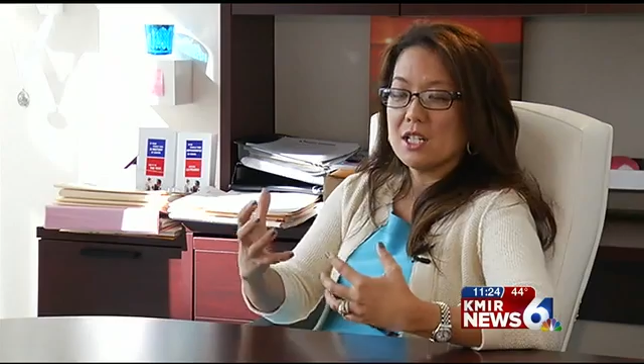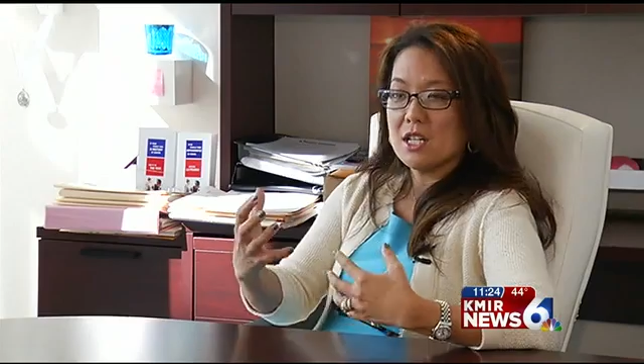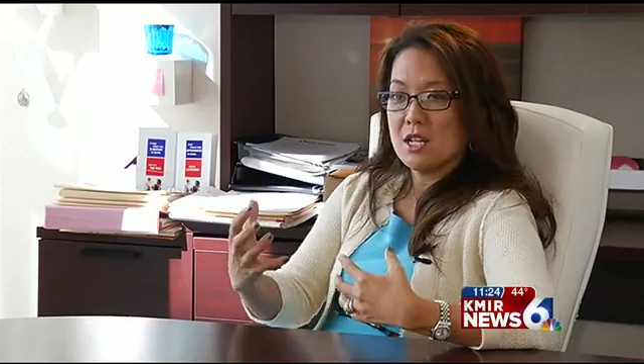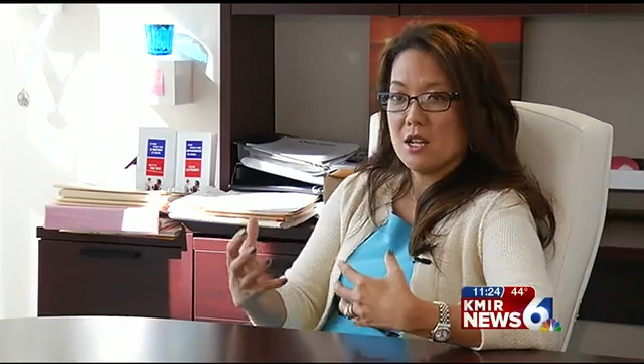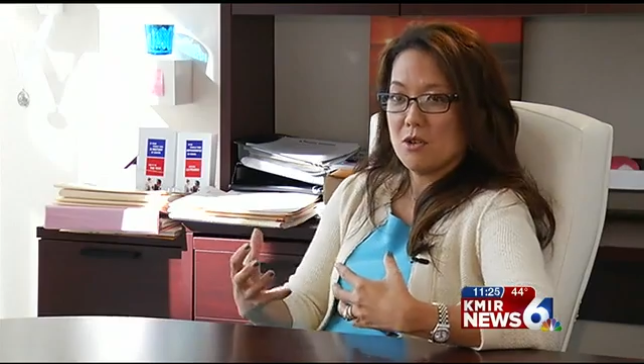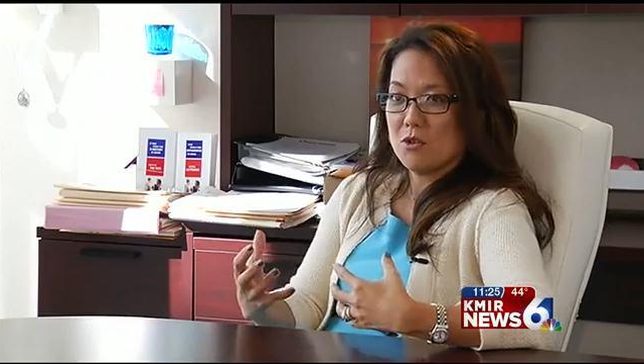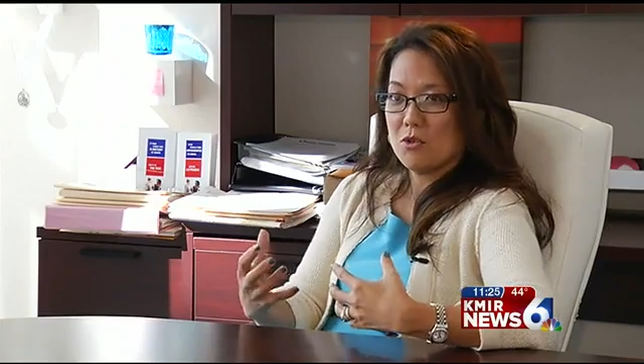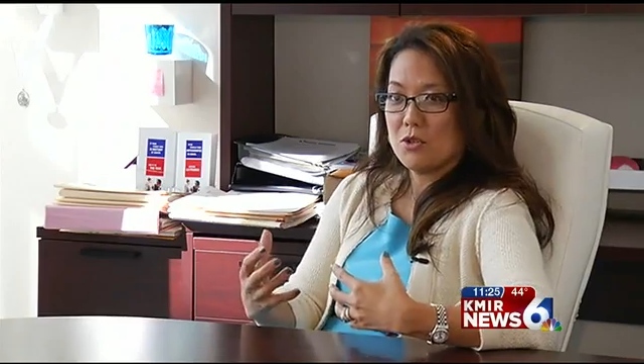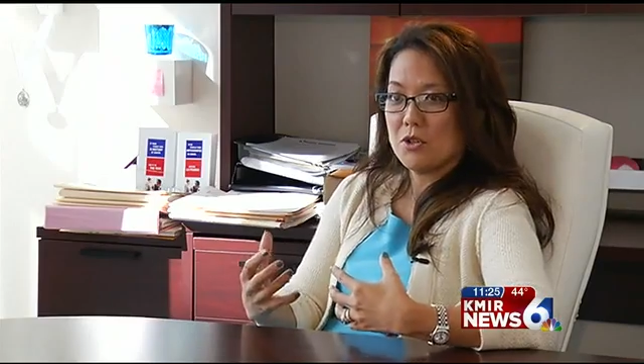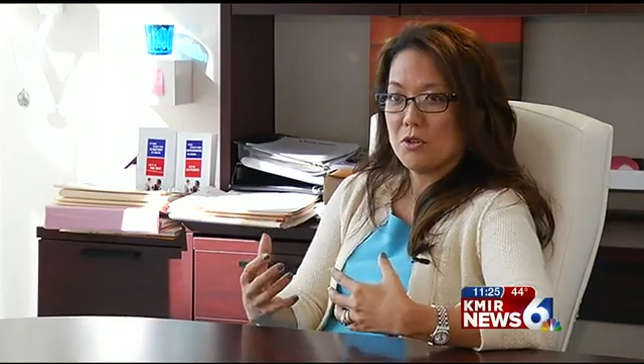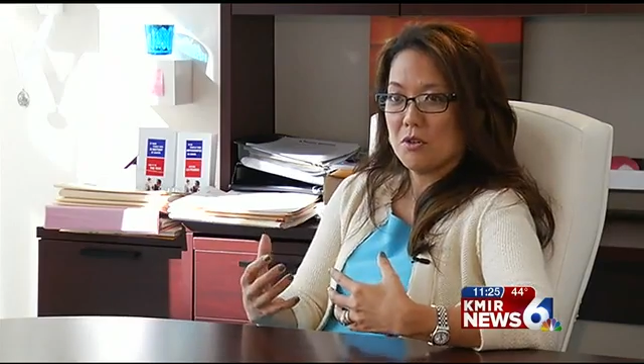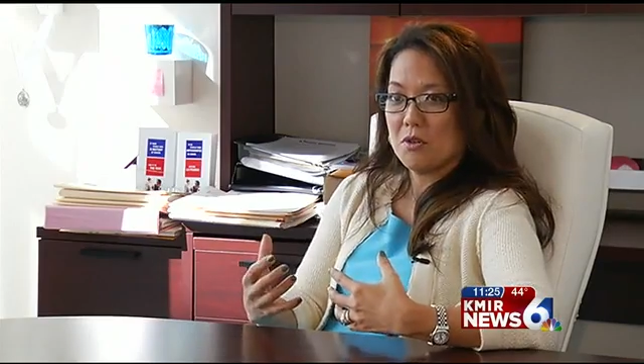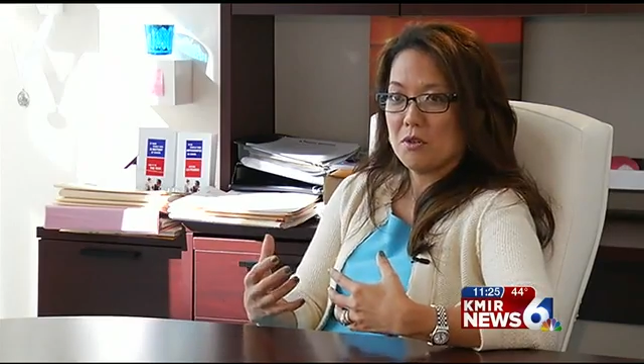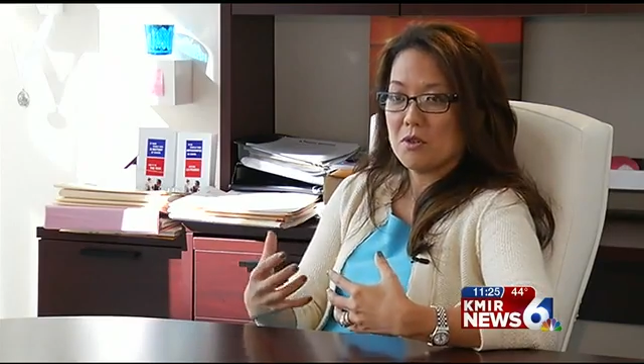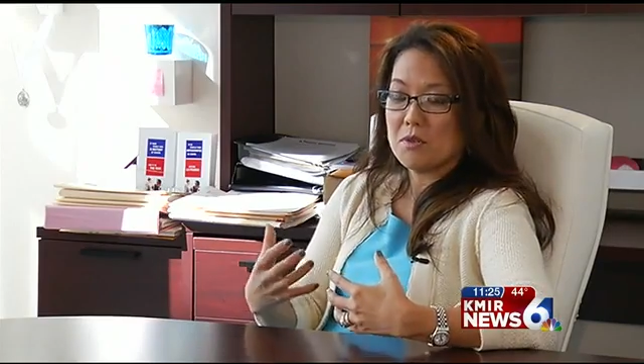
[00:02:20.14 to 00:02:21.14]
near
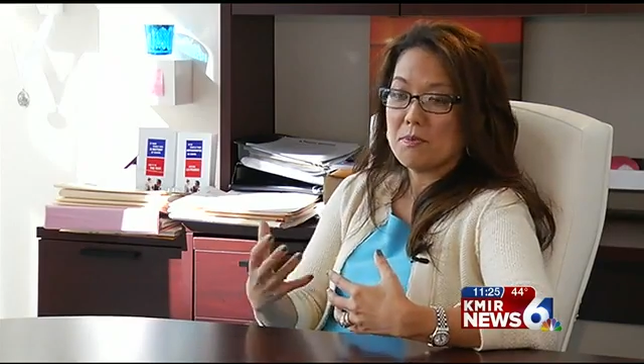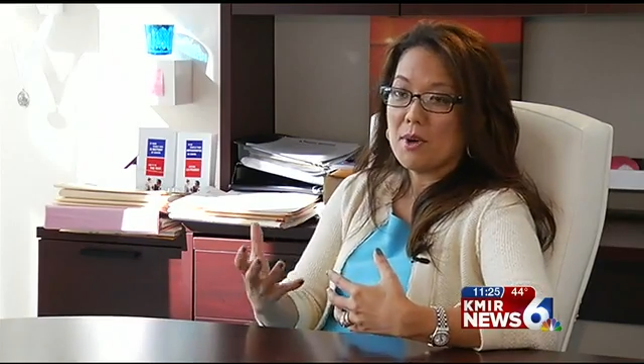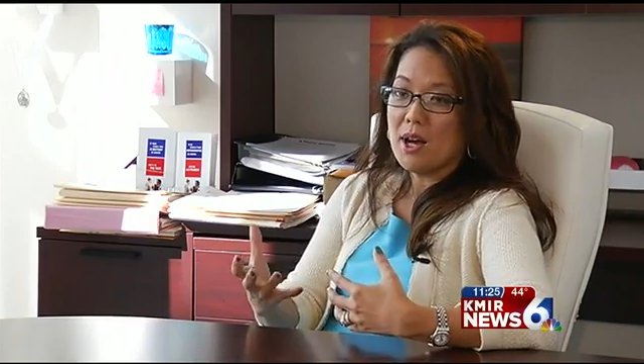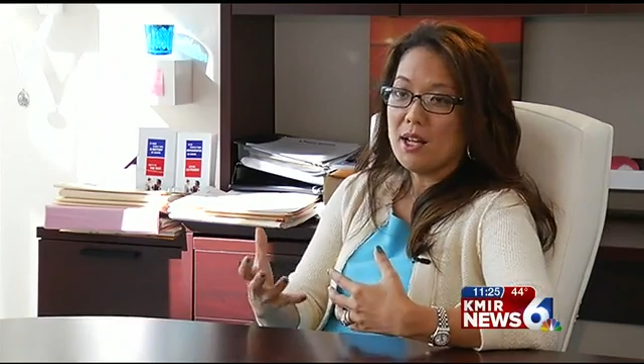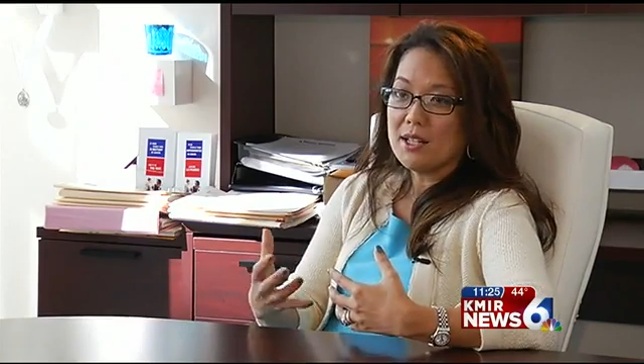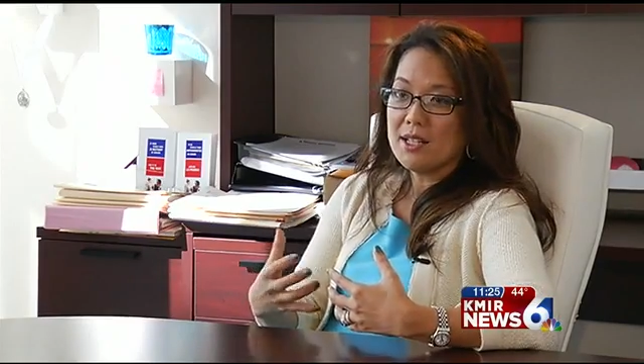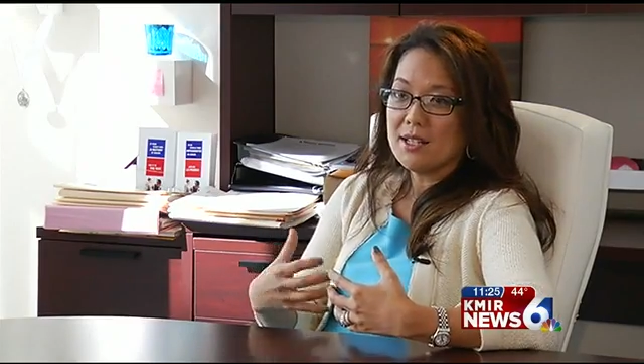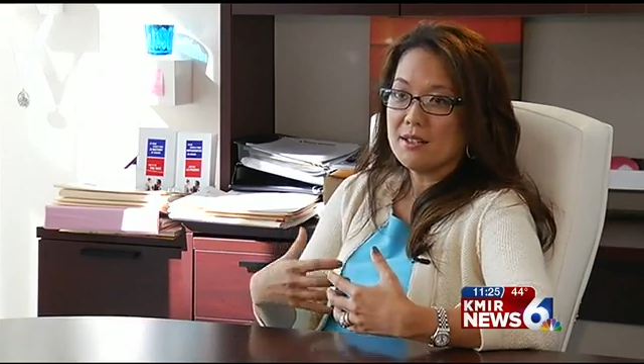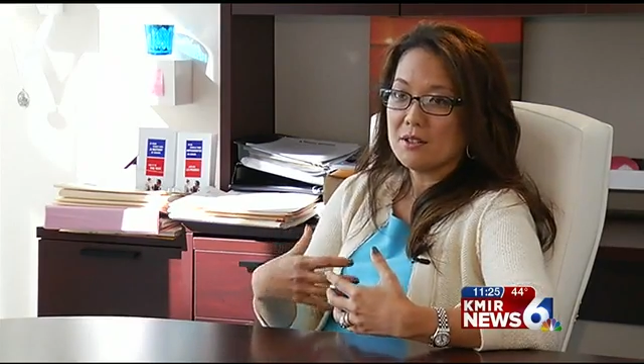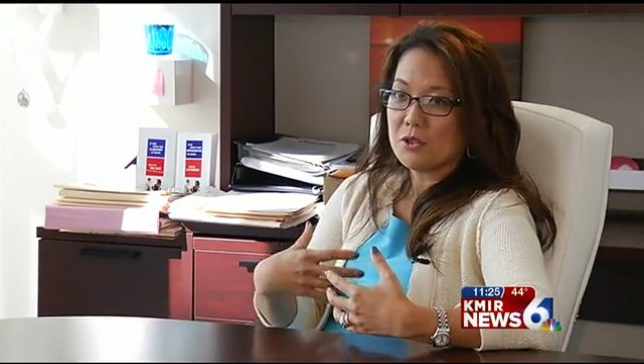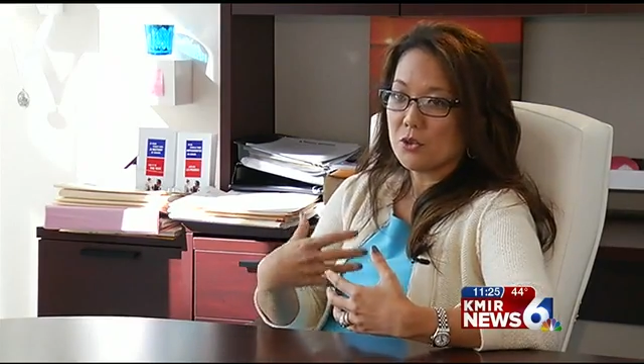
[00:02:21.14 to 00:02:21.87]
your, your body,